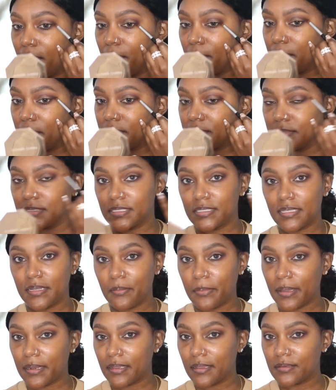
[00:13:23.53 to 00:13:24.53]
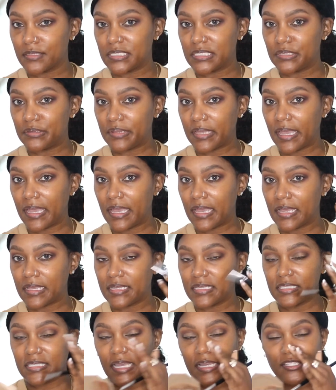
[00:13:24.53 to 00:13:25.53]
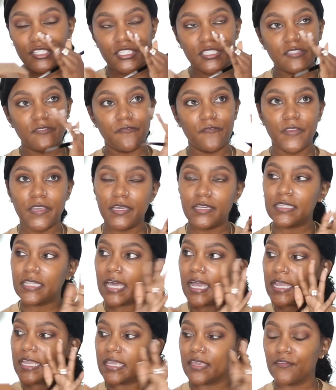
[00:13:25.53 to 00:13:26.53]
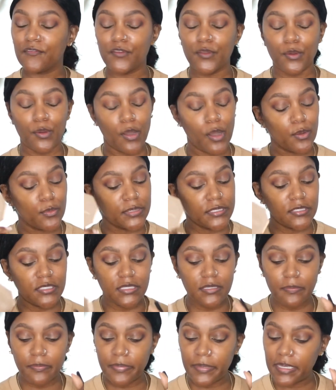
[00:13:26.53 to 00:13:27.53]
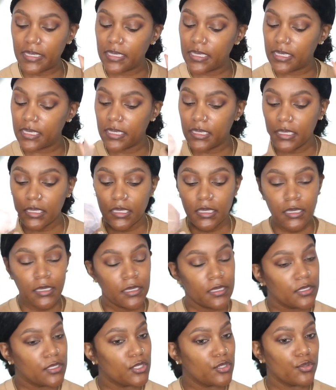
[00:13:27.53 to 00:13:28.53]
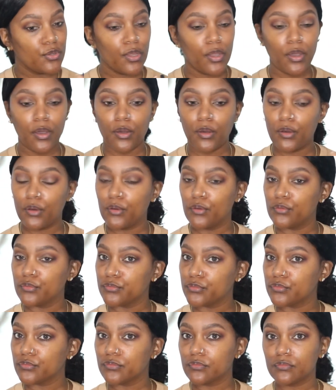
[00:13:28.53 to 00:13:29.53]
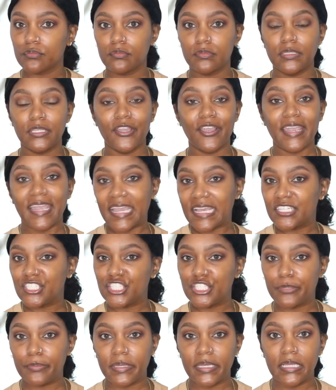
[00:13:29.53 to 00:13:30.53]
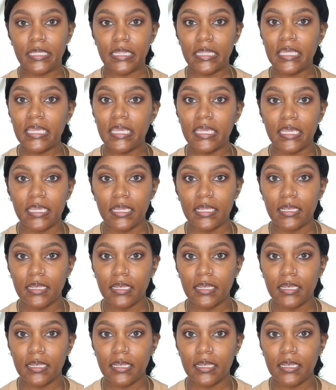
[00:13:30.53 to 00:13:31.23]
Does anybody else do that? I just feel like if you're going to be, you know, your hands should be clean.